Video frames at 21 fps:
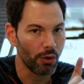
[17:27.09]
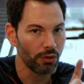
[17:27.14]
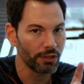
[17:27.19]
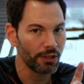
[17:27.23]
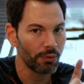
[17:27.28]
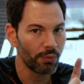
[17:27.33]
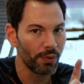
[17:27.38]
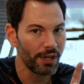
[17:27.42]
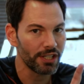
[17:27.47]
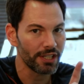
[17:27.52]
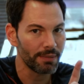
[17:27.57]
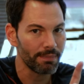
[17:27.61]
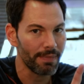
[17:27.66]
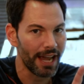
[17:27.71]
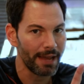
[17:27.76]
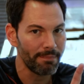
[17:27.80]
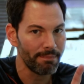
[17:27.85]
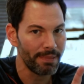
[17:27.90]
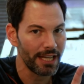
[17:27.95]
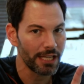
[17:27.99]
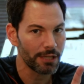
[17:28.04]
only reason
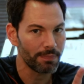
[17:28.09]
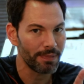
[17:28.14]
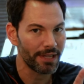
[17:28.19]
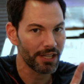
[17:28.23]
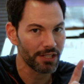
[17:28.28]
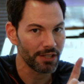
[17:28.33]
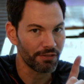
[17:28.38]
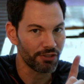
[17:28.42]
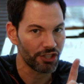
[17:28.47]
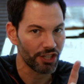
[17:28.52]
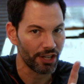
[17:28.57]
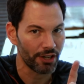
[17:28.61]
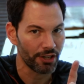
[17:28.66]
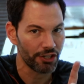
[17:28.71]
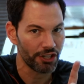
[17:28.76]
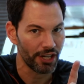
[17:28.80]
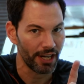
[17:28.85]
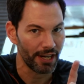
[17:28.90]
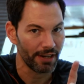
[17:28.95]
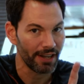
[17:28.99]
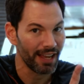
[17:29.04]
might be is because of shutter
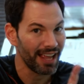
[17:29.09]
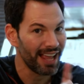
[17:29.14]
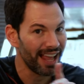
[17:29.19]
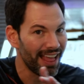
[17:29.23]
shake.